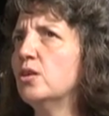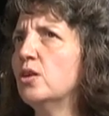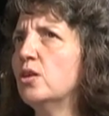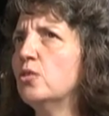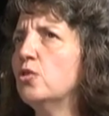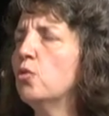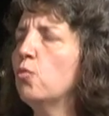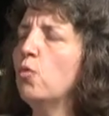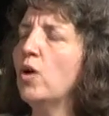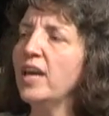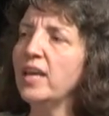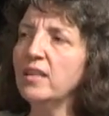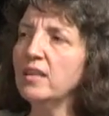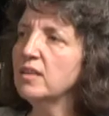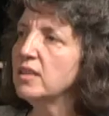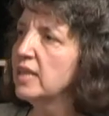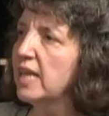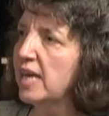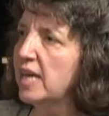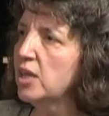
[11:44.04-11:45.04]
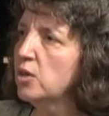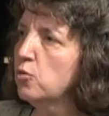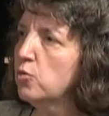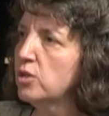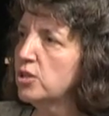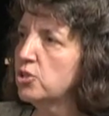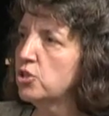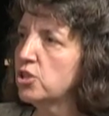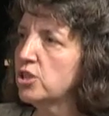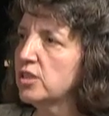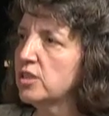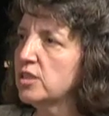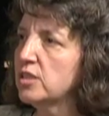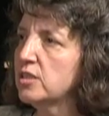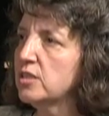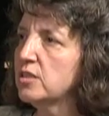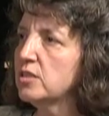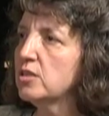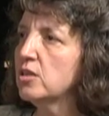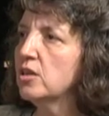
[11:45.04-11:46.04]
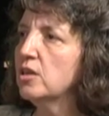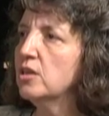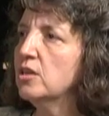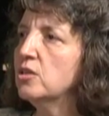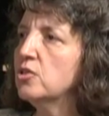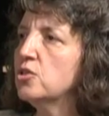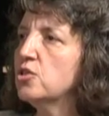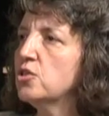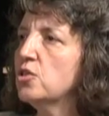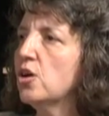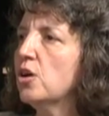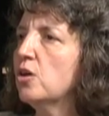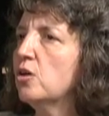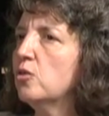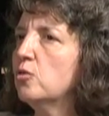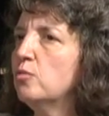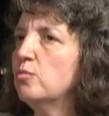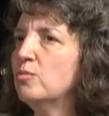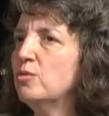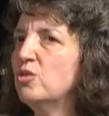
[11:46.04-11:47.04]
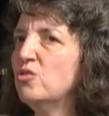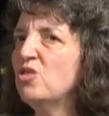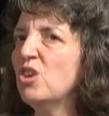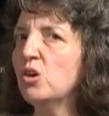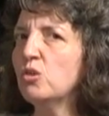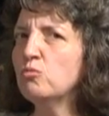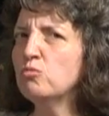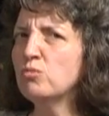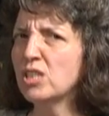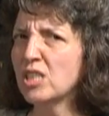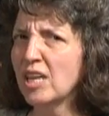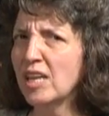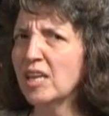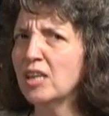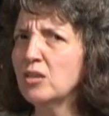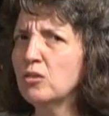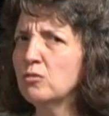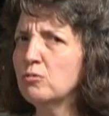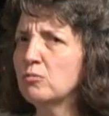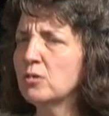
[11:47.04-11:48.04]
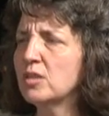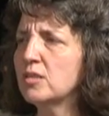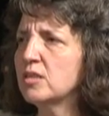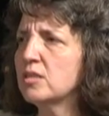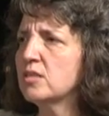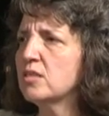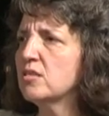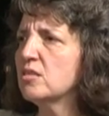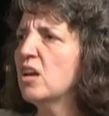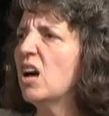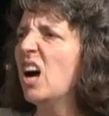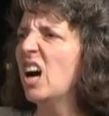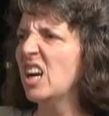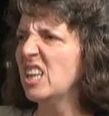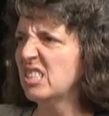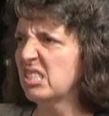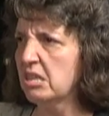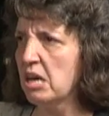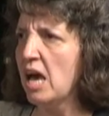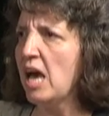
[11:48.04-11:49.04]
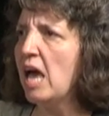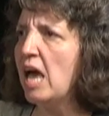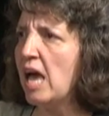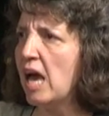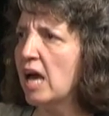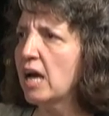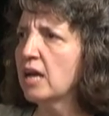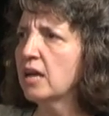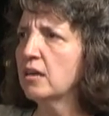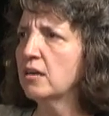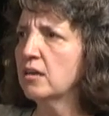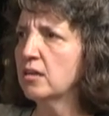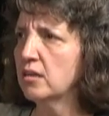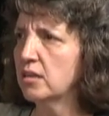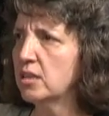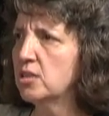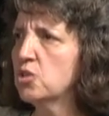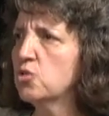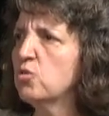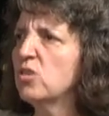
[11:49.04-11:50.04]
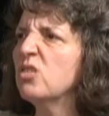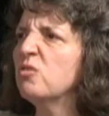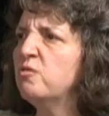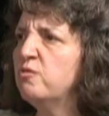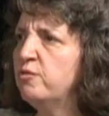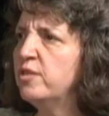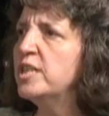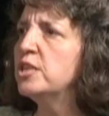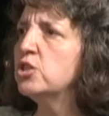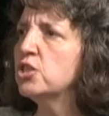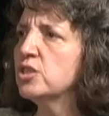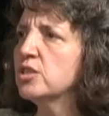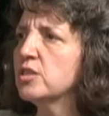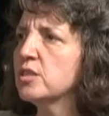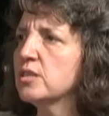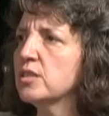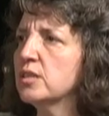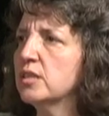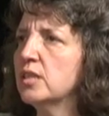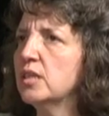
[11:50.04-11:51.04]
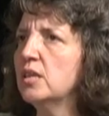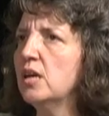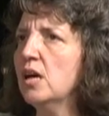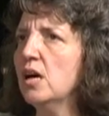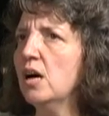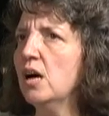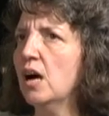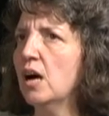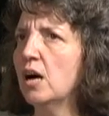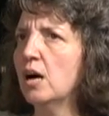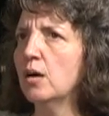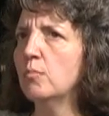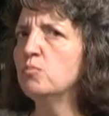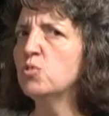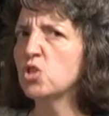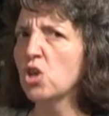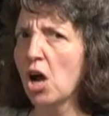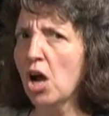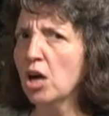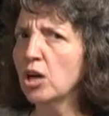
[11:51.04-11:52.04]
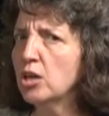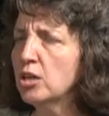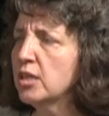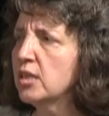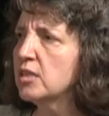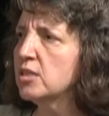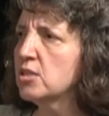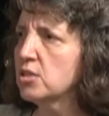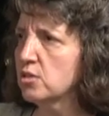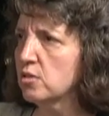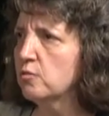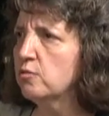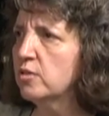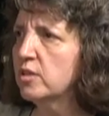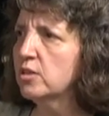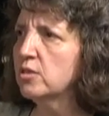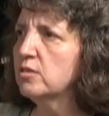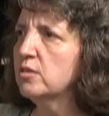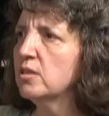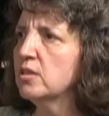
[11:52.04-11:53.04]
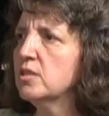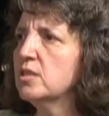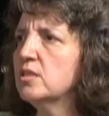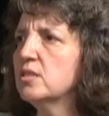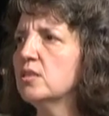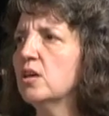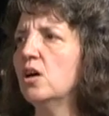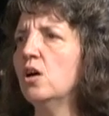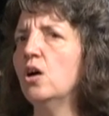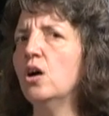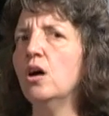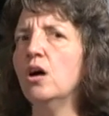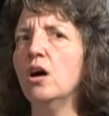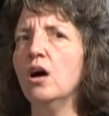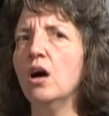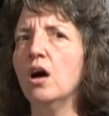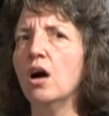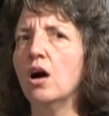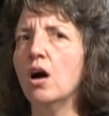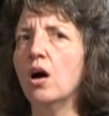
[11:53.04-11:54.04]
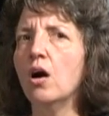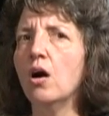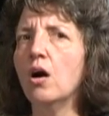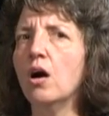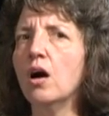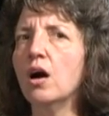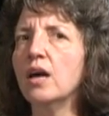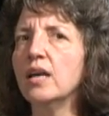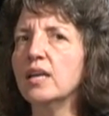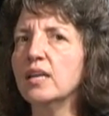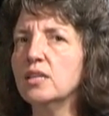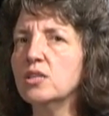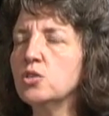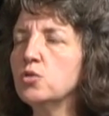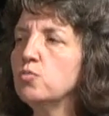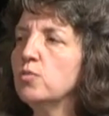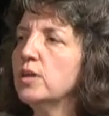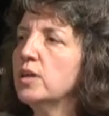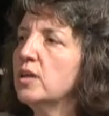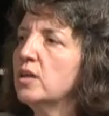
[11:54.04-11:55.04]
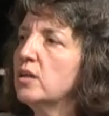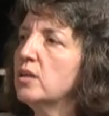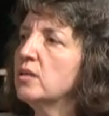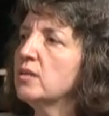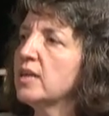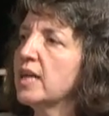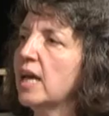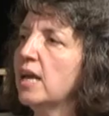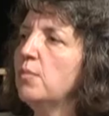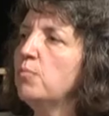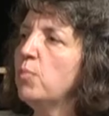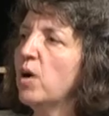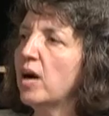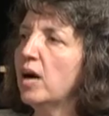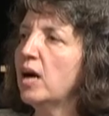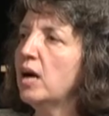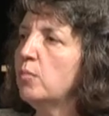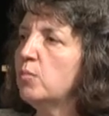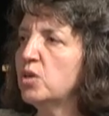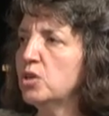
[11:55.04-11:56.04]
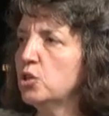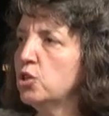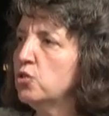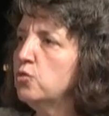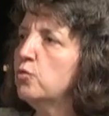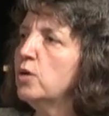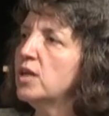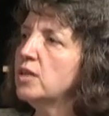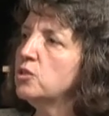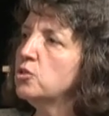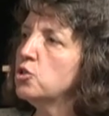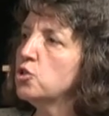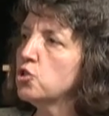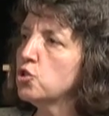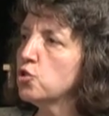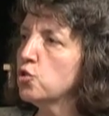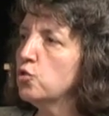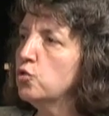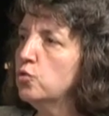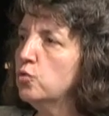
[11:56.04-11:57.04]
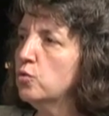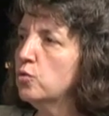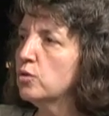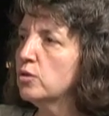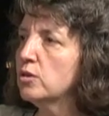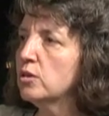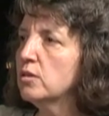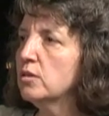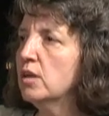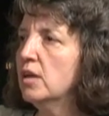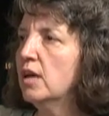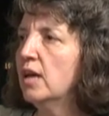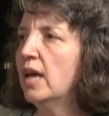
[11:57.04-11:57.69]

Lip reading: way the language is. So, you know, terrorists attack Israel viciously, target civilians. Israel can bomb a UN school,